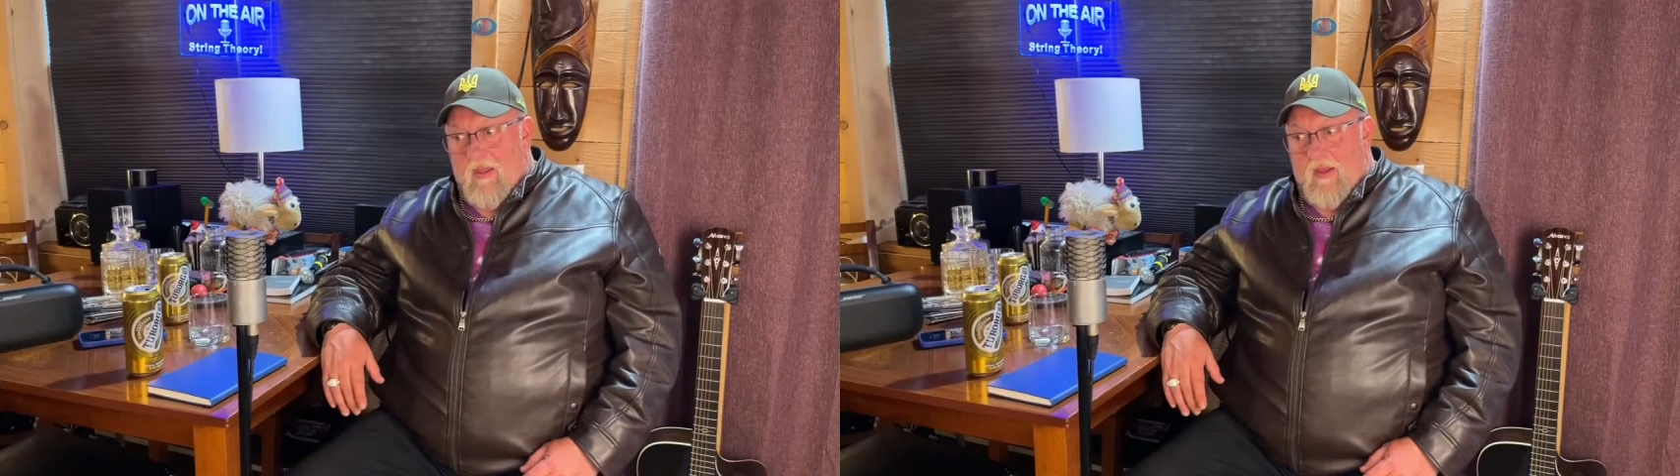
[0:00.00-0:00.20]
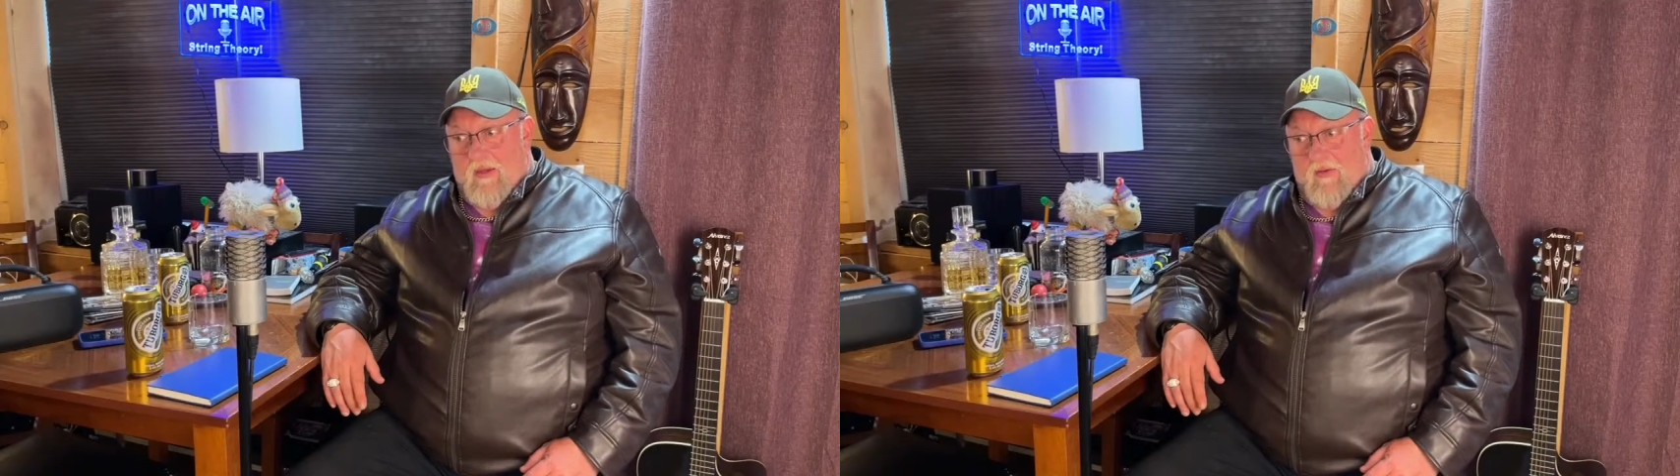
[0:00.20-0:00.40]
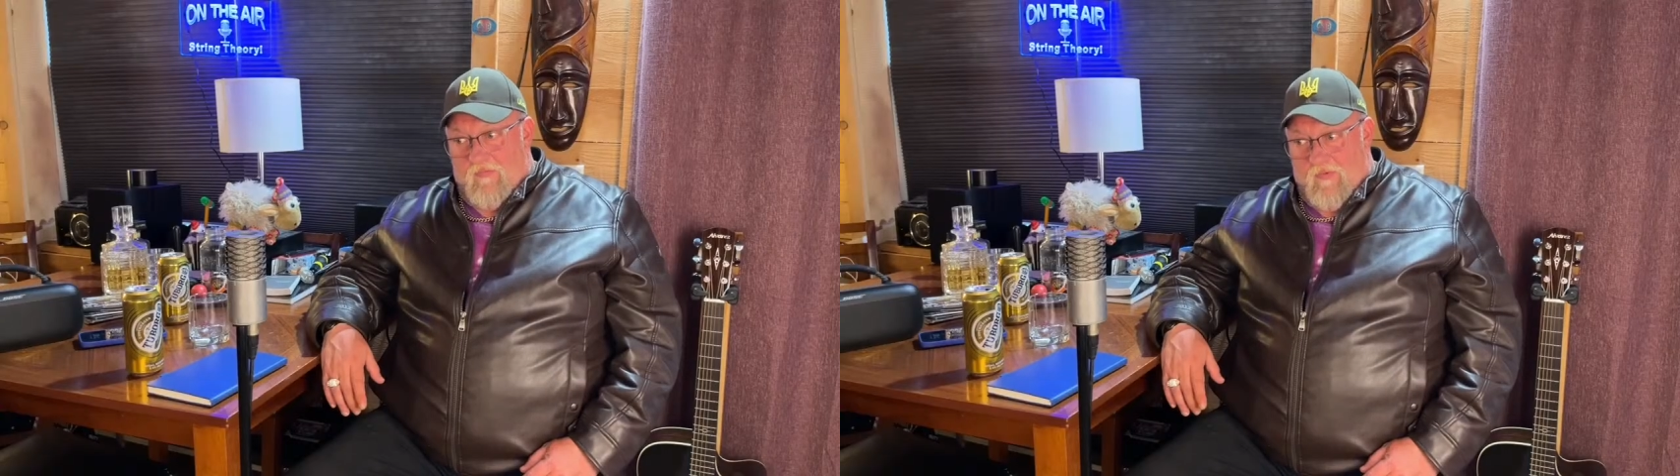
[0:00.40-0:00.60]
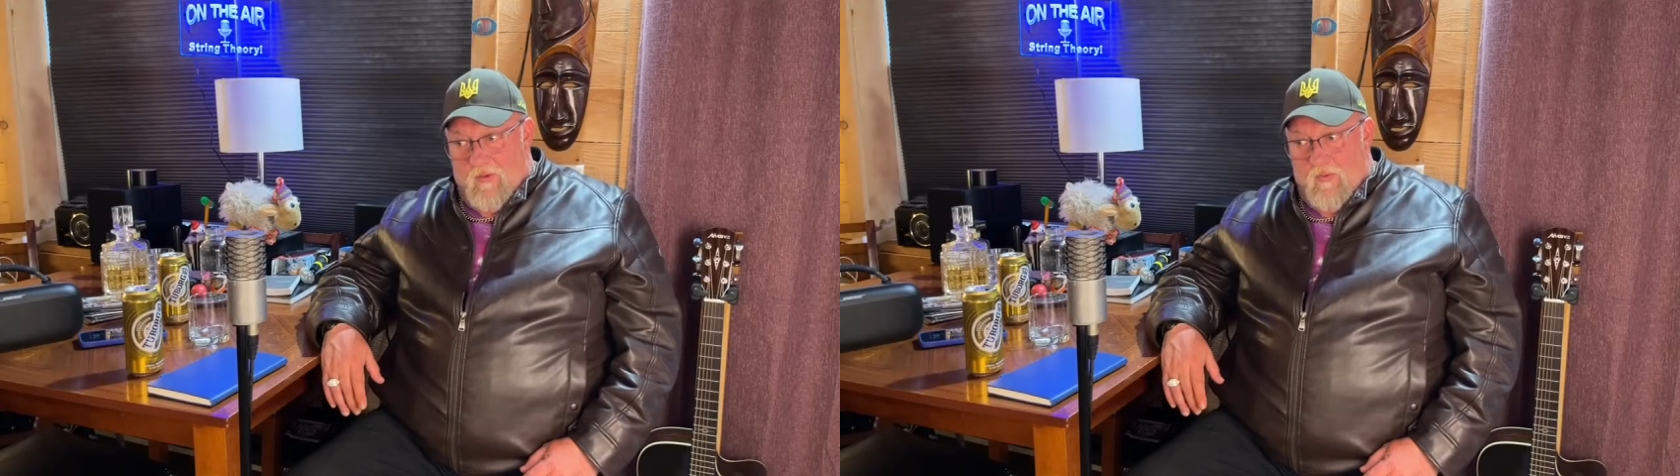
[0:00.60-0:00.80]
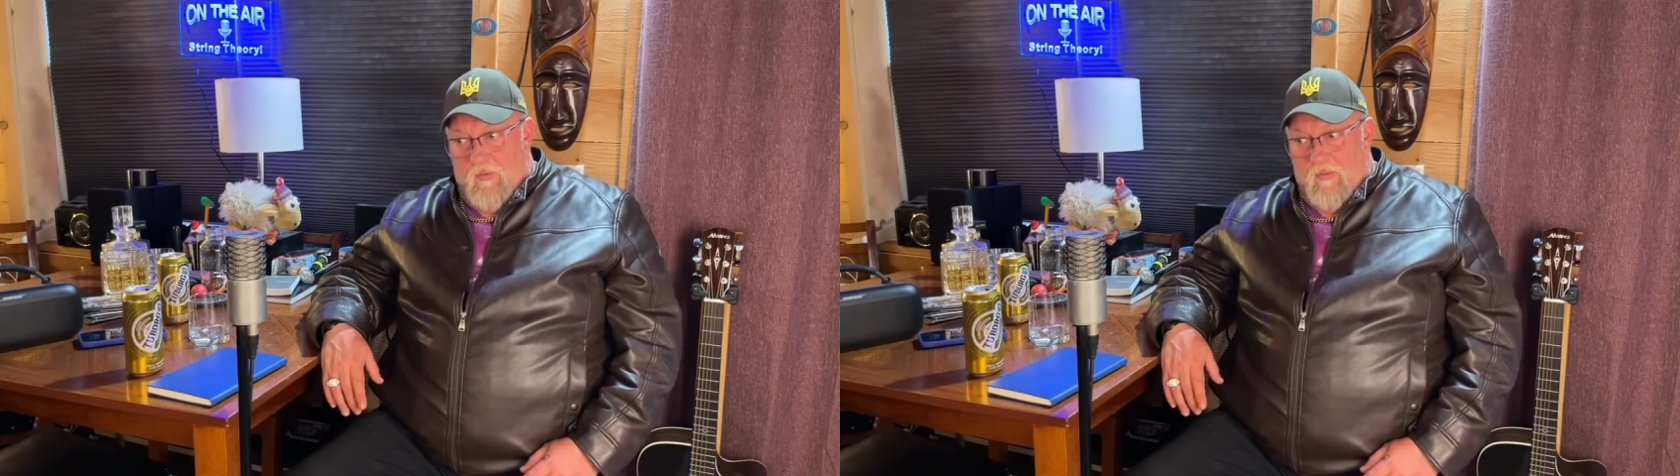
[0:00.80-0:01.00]
And if
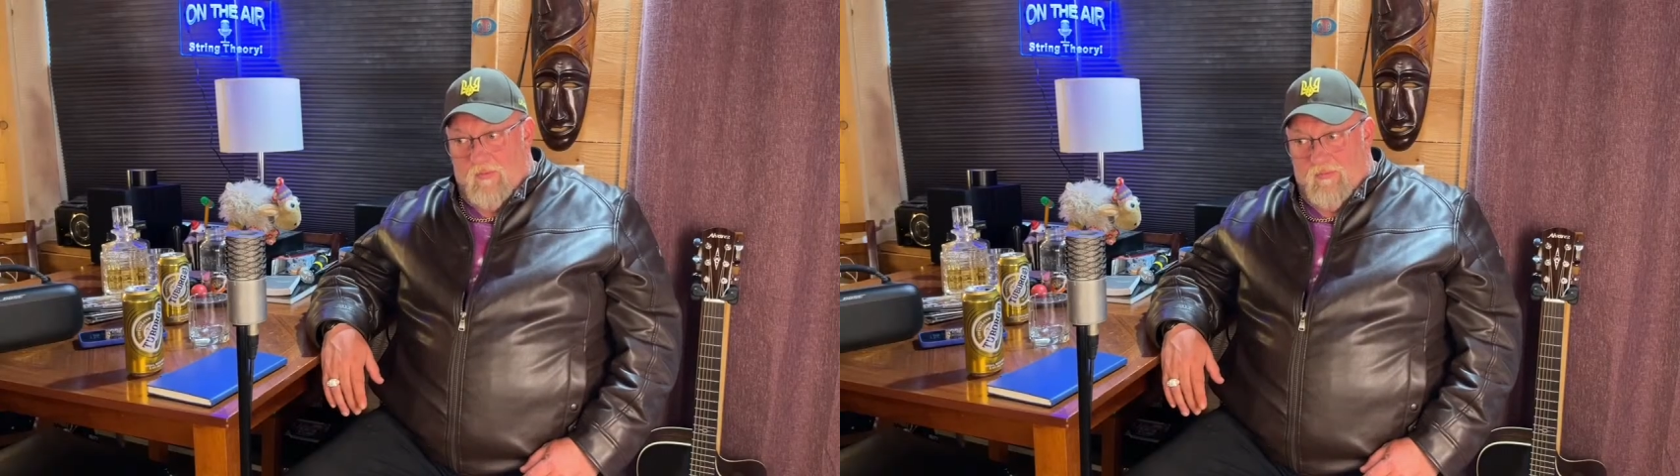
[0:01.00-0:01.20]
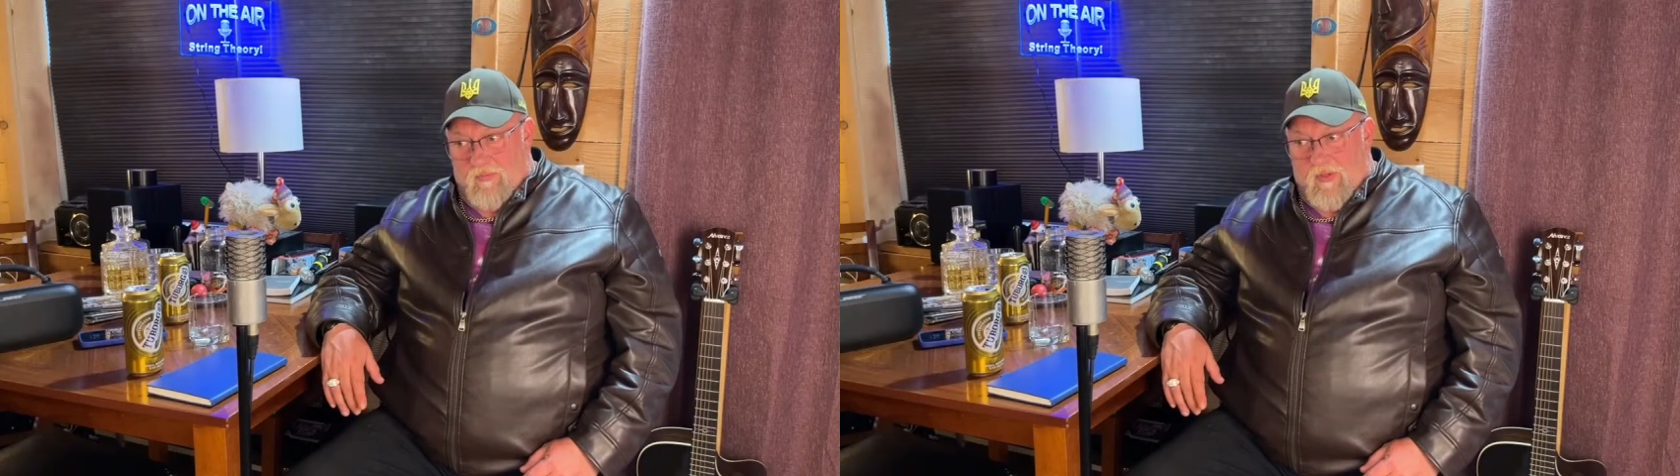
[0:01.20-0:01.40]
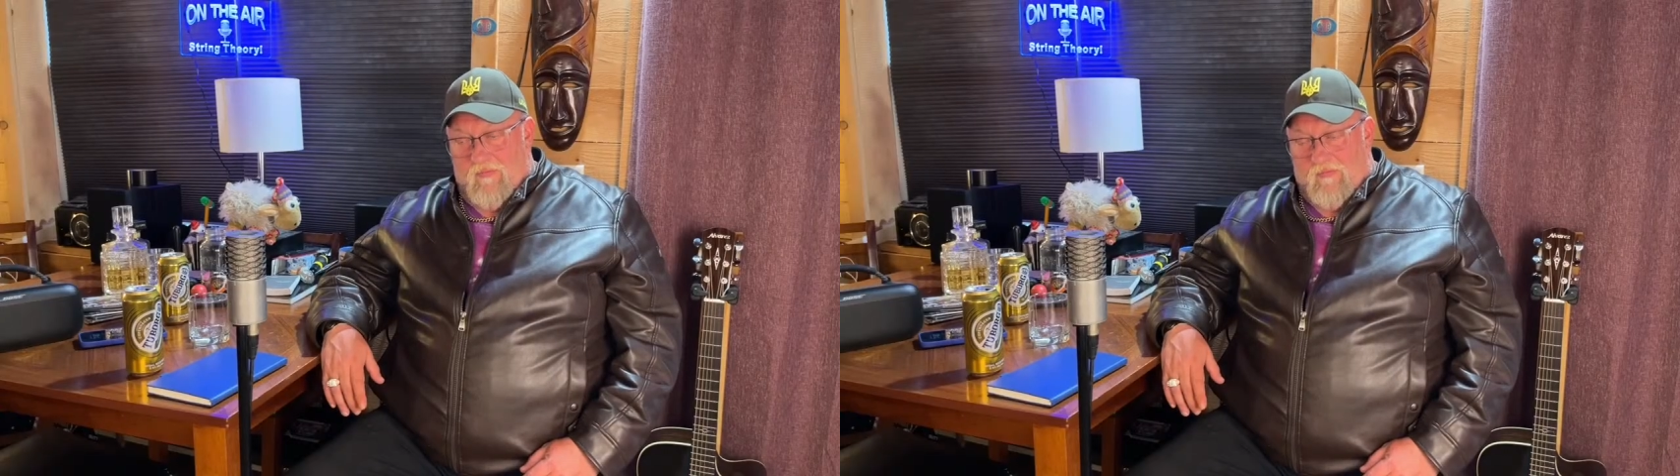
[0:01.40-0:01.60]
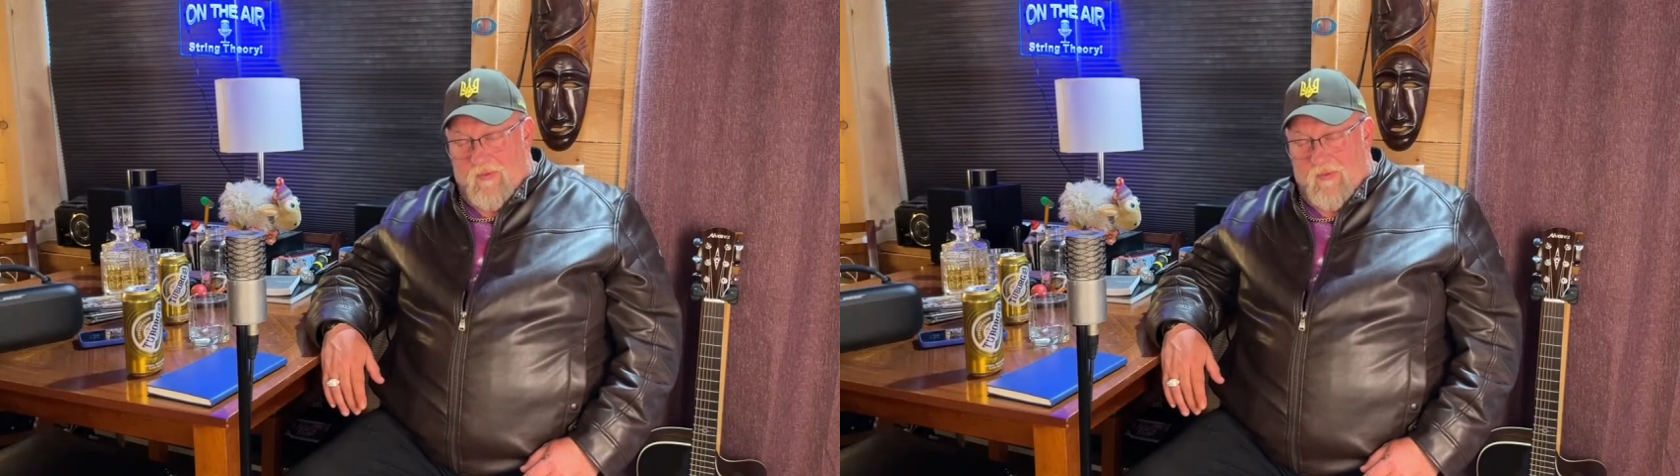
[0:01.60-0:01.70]
you can,